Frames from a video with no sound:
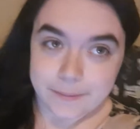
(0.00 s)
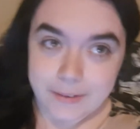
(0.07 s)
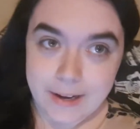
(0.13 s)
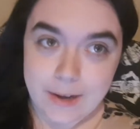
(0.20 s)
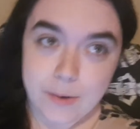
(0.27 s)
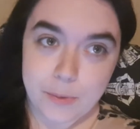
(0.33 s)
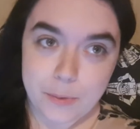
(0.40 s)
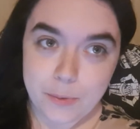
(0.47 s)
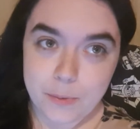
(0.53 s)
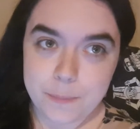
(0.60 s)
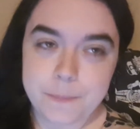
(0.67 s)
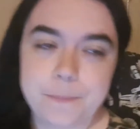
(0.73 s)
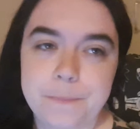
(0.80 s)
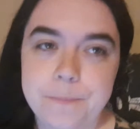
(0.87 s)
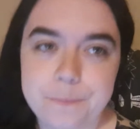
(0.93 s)
Hello,
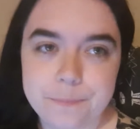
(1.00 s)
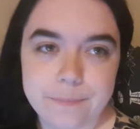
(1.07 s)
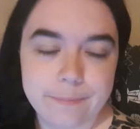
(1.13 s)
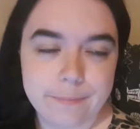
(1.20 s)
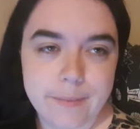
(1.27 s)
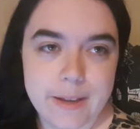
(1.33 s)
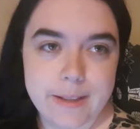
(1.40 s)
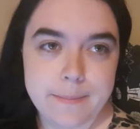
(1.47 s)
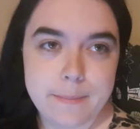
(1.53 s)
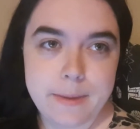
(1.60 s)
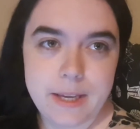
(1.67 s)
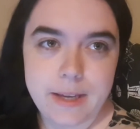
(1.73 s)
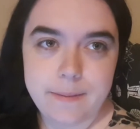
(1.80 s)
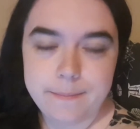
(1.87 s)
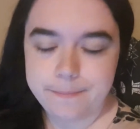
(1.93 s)
it's
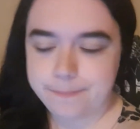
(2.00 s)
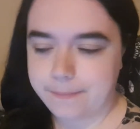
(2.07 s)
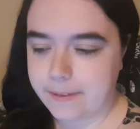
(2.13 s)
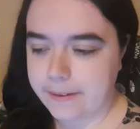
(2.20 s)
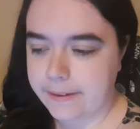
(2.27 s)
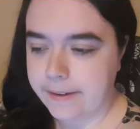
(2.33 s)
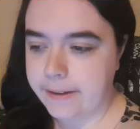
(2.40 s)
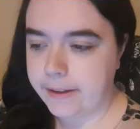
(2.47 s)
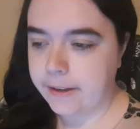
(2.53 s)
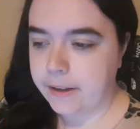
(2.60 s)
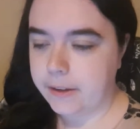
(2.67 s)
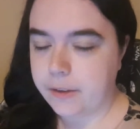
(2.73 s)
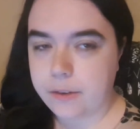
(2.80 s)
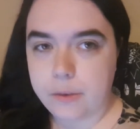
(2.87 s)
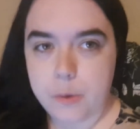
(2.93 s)
me.
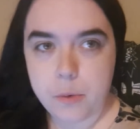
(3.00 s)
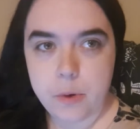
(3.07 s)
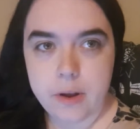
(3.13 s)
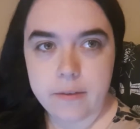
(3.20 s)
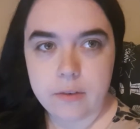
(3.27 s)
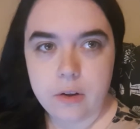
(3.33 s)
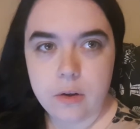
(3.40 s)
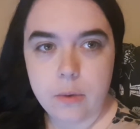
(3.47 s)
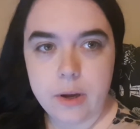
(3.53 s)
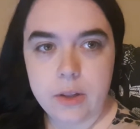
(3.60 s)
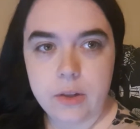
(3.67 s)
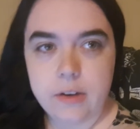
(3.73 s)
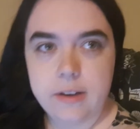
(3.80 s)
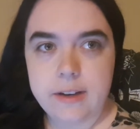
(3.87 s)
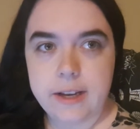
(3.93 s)
So I've got quite a
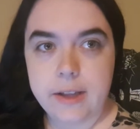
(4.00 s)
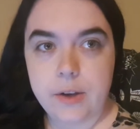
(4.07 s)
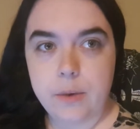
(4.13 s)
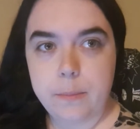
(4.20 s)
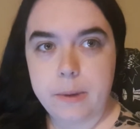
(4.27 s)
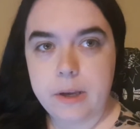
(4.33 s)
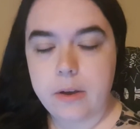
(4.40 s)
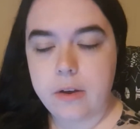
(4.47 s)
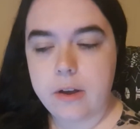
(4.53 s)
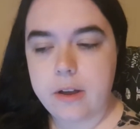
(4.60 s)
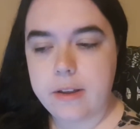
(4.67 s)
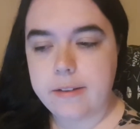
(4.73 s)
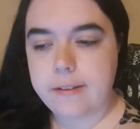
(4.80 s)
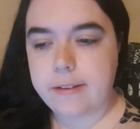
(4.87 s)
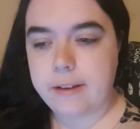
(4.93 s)
lot to tell you
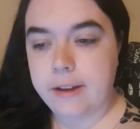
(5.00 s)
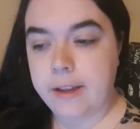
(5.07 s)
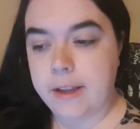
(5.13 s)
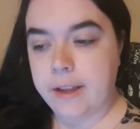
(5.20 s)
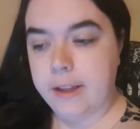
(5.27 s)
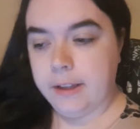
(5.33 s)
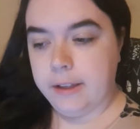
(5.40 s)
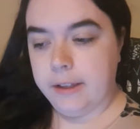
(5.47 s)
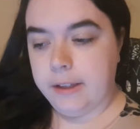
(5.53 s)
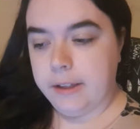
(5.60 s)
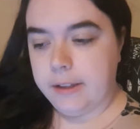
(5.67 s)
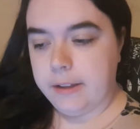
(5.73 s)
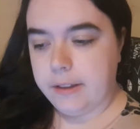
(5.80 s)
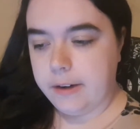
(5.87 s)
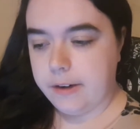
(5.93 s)
because
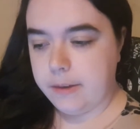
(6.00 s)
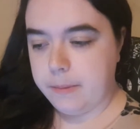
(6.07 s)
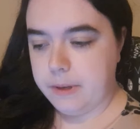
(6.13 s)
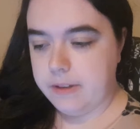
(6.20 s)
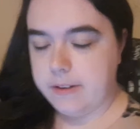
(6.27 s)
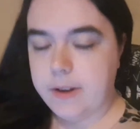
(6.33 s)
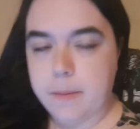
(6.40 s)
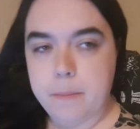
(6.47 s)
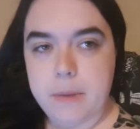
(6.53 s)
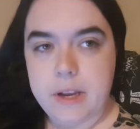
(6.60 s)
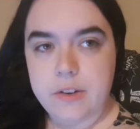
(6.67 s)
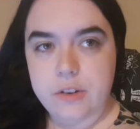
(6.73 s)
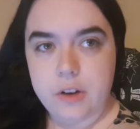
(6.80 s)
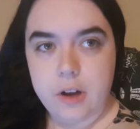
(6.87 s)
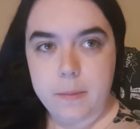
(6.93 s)
there has been some
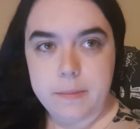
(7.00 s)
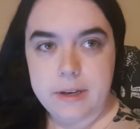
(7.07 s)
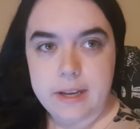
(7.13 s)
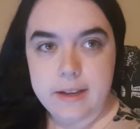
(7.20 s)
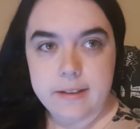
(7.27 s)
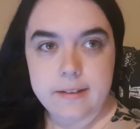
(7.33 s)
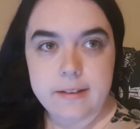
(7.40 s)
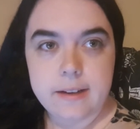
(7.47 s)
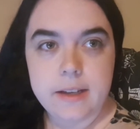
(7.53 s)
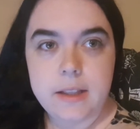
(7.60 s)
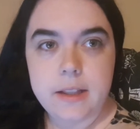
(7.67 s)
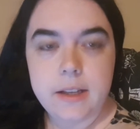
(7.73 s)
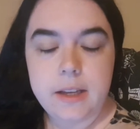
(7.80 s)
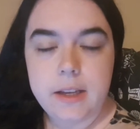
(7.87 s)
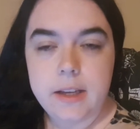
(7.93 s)
major updates
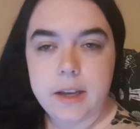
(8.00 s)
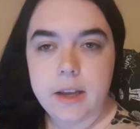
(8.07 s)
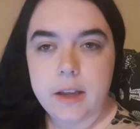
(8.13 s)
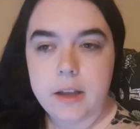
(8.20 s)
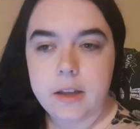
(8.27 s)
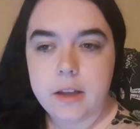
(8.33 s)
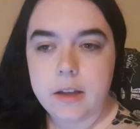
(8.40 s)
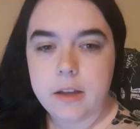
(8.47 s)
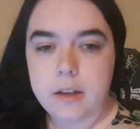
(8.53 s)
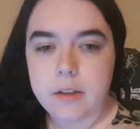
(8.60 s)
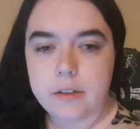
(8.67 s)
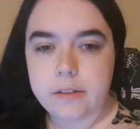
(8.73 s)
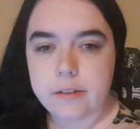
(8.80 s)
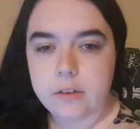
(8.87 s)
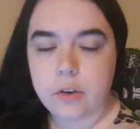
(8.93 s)
in the
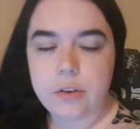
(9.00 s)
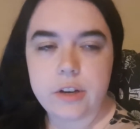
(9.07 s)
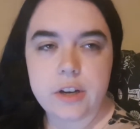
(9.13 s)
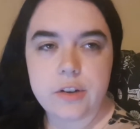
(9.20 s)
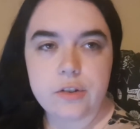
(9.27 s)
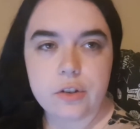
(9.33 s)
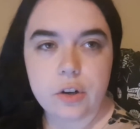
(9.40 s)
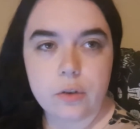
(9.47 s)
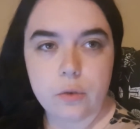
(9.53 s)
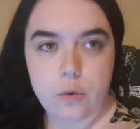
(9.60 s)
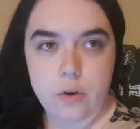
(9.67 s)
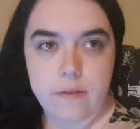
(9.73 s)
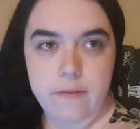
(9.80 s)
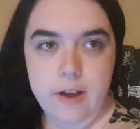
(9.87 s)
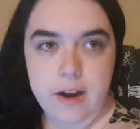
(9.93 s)
Scottish
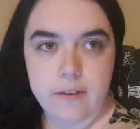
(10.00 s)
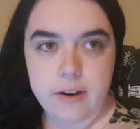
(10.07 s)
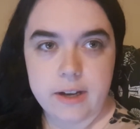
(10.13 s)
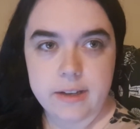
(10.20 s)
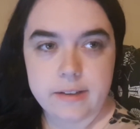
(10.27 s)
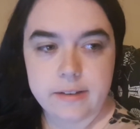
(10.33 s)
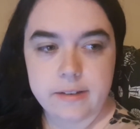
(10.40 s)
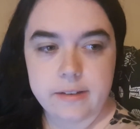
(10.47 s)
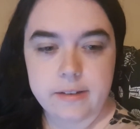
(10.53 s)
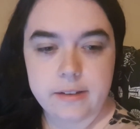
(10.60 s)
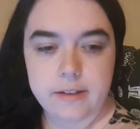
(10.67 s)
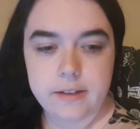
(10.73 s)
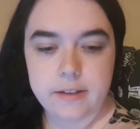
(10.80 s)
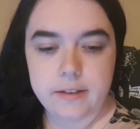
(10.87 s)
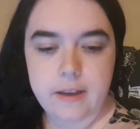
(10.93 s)
coronavirus
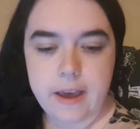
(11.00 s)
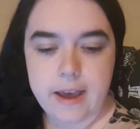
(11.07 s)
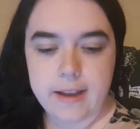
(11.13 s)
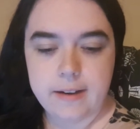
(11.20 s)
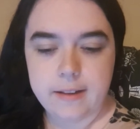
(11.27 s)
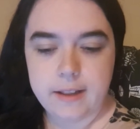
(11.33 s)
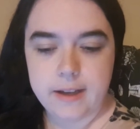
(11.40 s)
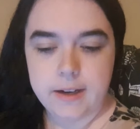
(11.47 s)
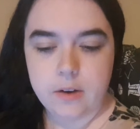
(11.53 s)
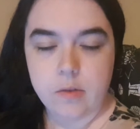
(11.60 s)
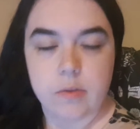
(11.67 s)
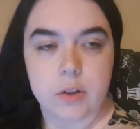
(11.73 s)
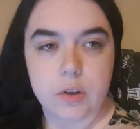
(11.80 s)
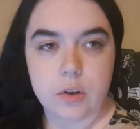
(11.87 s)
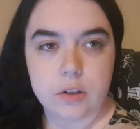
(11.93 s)
handling
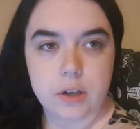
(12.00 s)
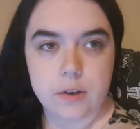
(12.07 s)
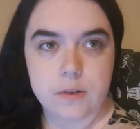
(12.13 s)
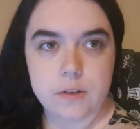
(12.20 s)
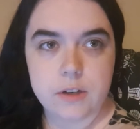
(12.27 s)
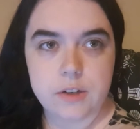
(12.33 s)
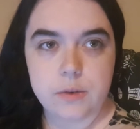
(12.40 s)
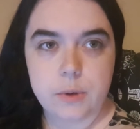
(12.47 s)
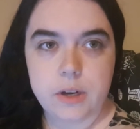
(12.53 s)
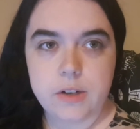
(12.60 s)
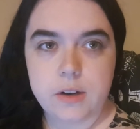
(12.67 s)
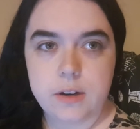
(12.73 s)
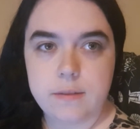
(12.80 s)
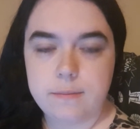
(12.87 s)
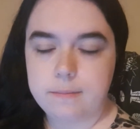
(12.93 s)
of the lockdown
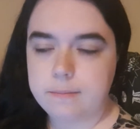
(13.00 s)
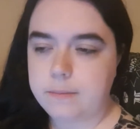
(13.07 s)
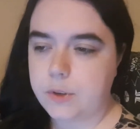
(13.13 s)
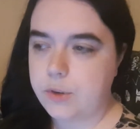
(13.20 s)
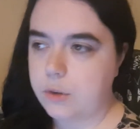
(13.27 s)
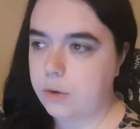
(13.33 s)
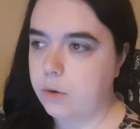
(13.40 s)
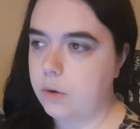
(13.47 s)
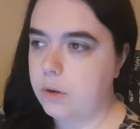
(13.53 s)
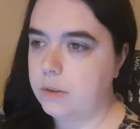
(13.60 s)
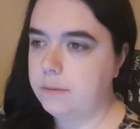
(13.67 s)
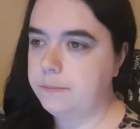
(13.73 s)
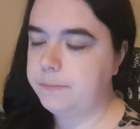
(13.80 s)
situation. So